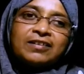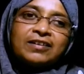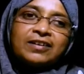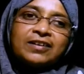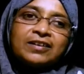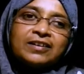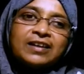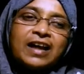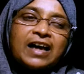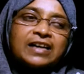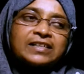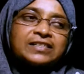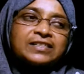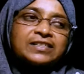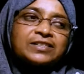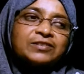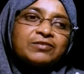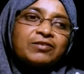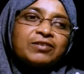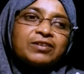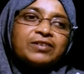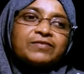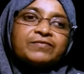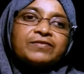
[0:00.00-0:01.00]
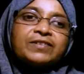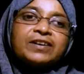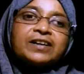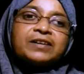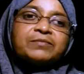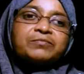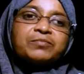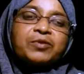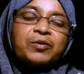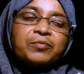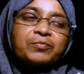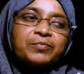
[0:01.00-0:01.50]
does not work
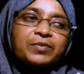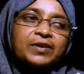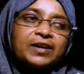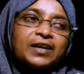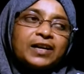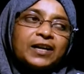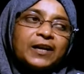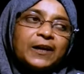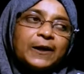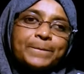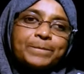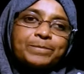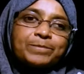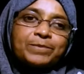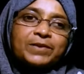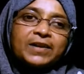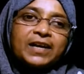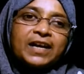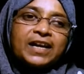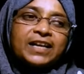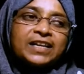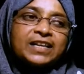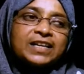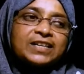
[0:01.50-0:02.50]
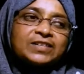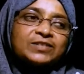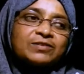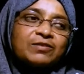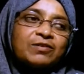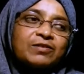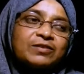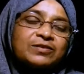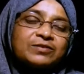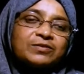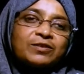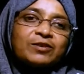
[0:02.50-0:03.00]
properly. It is
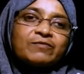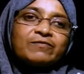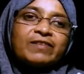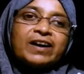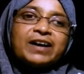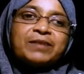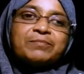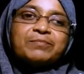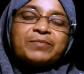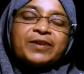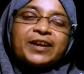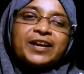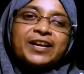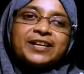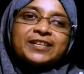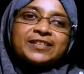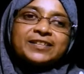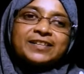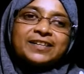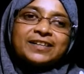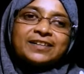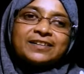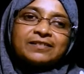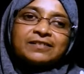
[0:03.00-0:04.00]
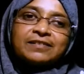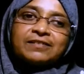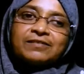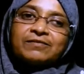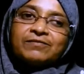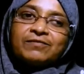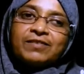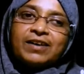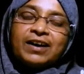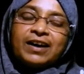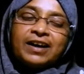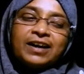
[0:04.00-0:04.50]
also vibrating.
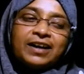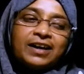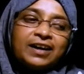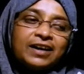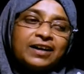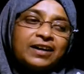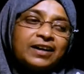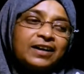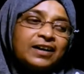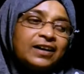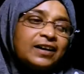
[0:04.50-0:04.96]
Why?